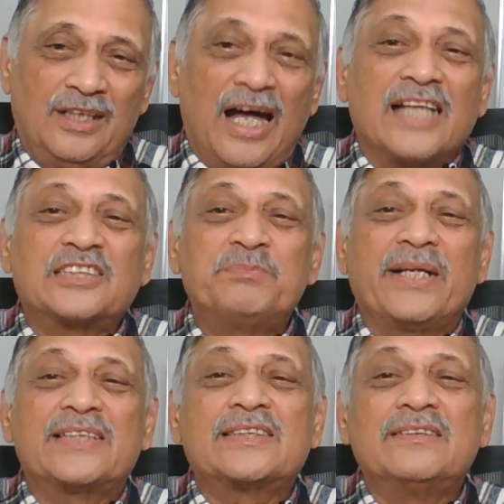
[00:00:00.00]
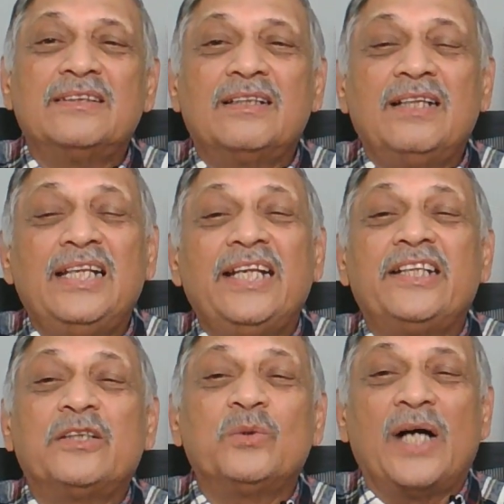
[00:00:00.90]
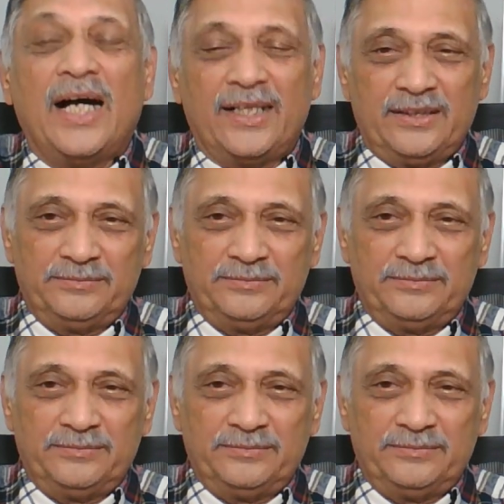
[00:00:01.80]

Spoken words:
aspects related to the heart.